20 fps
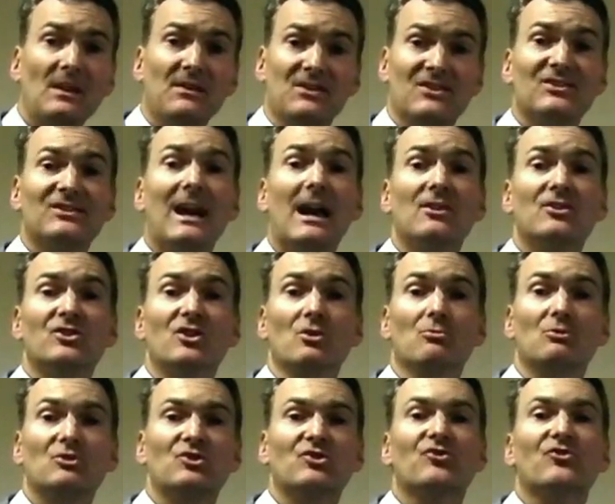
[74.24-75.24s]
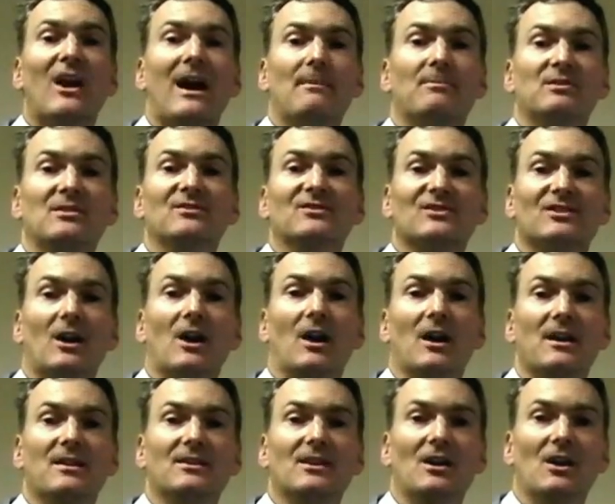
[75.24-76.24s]
A statue was trapped
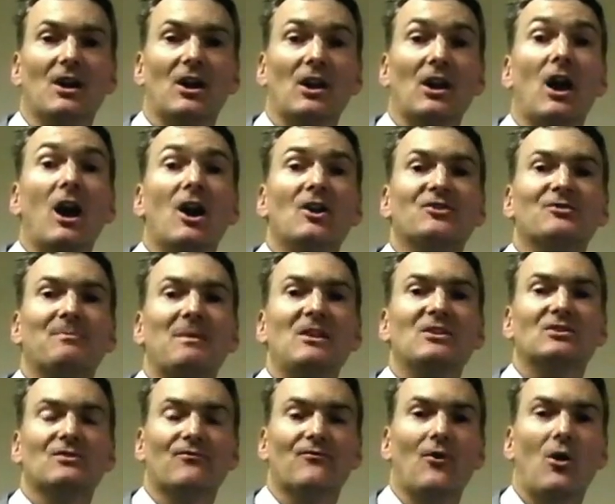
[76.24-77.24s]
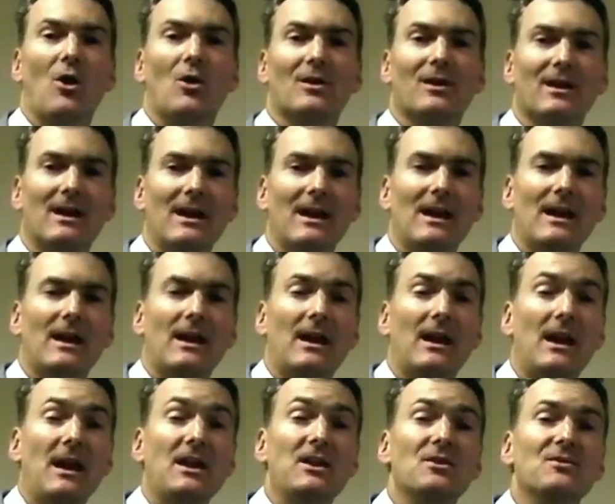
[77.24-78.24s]
inside a large piece of rock.
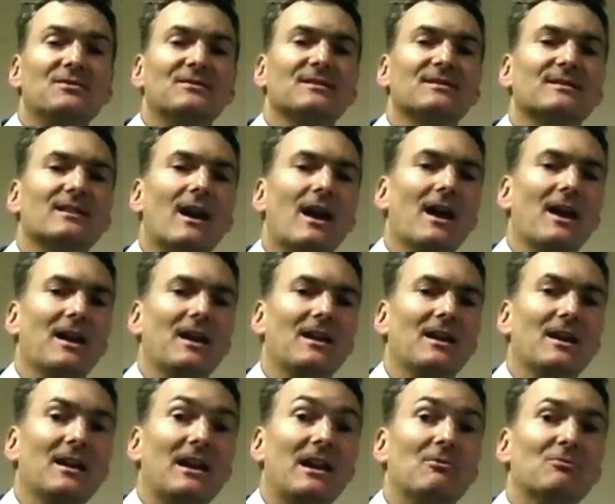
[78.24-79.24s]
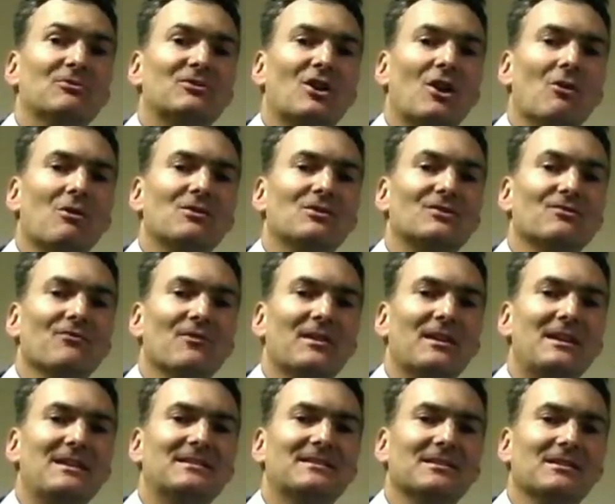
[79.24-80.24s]
He used to say he was going to
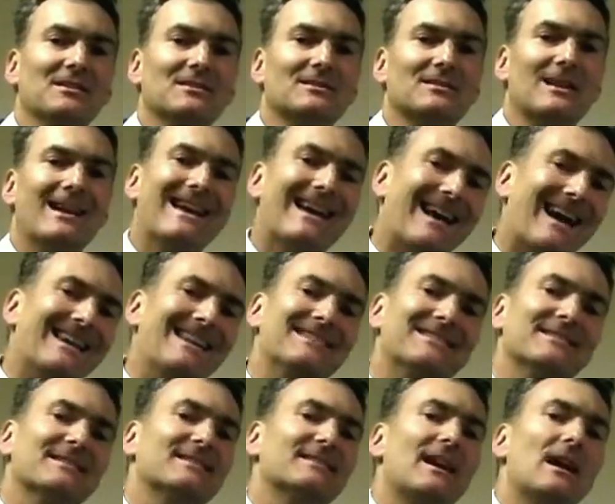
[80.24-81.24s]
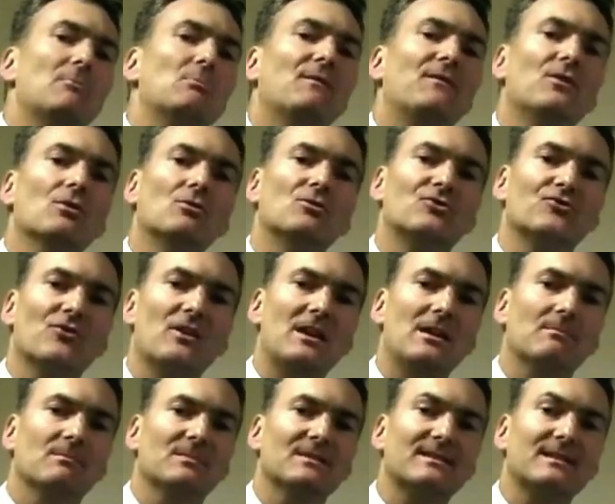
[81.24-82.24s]
release it. And it's the same with your
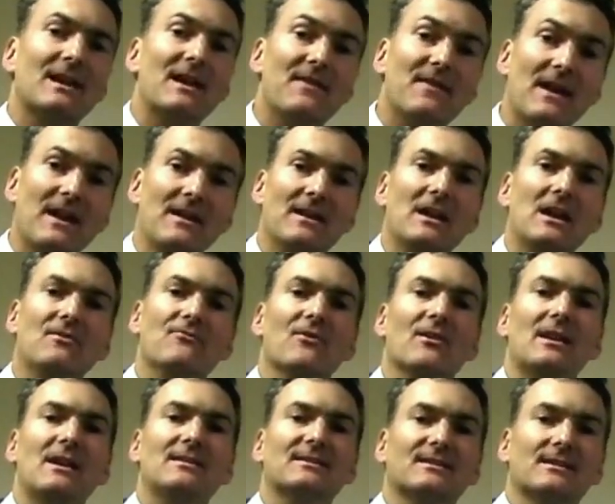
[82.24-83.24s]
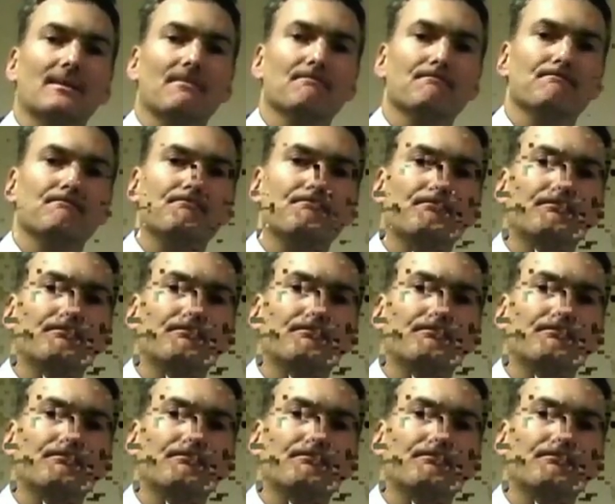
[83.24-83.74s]
dreams. They need releasing.